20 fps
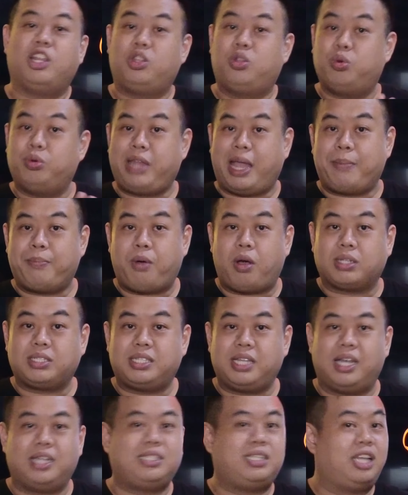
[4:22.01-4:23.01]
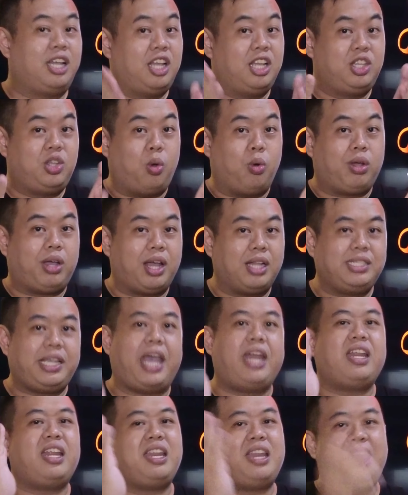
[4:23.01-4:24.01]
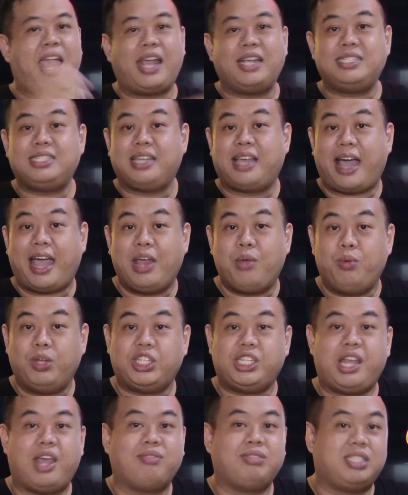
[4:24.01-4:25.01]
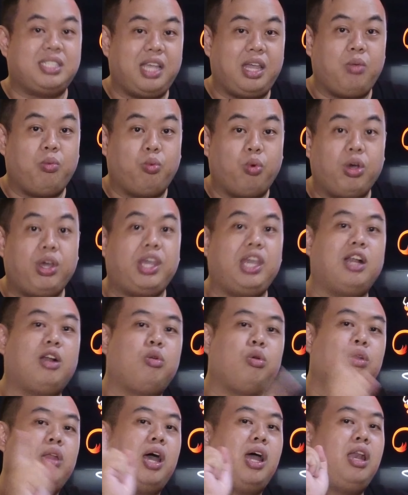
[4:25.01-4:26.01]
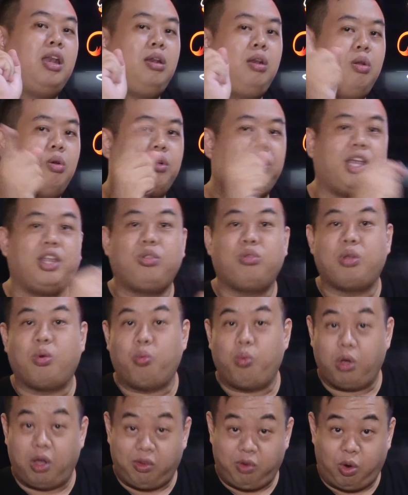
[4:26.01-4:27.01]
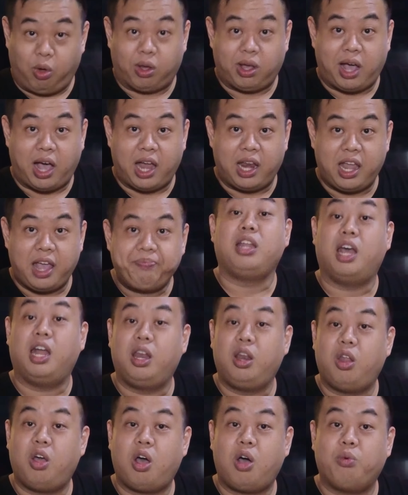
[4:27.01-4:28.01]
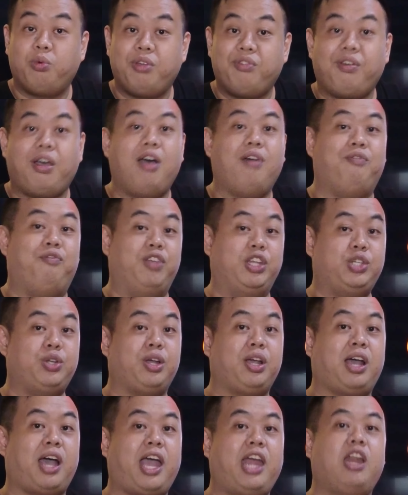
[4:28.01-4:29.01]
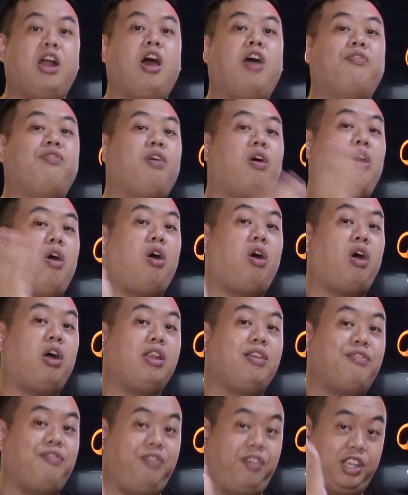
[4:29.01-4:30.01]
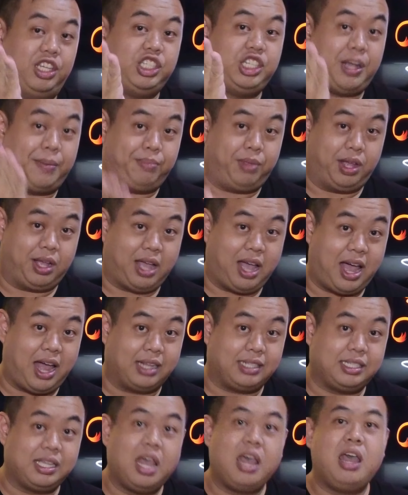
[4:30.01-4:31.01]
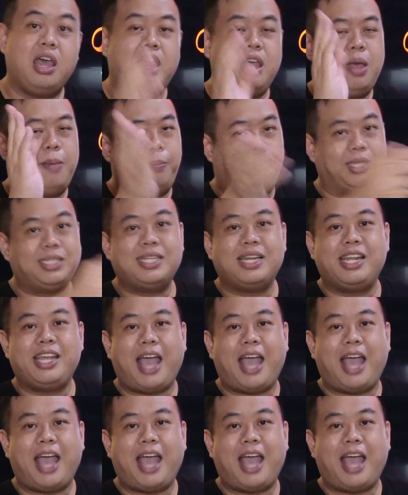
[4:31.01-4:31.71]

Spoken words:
2 deck boxes, tokens, and a nice guide which they have said will include a look into the world of Lorcana along with a visual guide of all the first chapter cards. Personally,